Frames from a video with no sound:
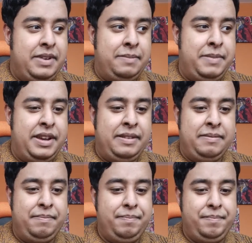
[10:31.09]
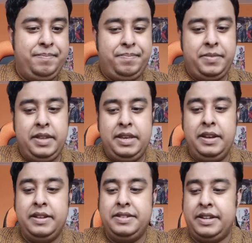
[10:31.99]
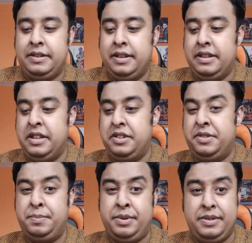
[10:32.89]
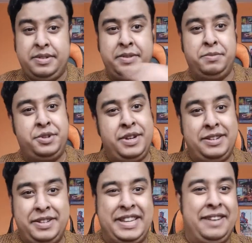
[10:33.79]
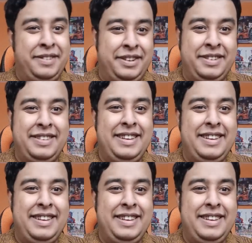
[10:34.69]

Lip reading: I mean, you can tell that they just put some shit together